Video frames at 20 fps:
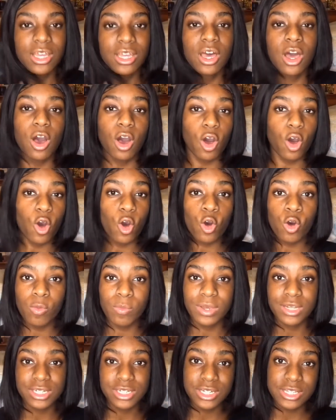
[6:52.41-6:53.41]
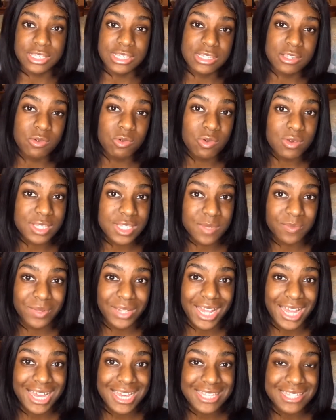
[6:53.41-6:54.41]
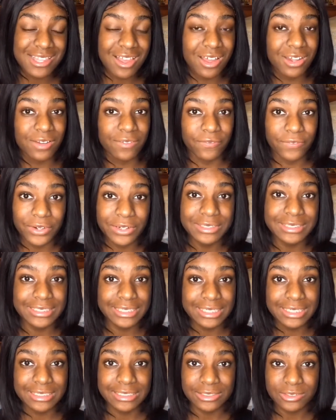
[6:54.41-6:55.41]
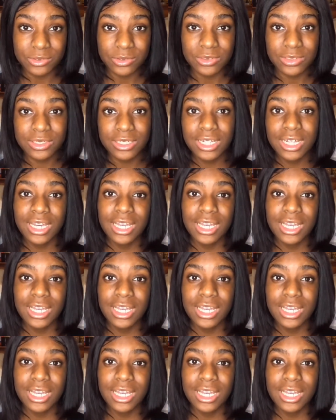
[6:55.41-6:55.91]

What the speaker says: a whole bunch of school supplies on the first day of school.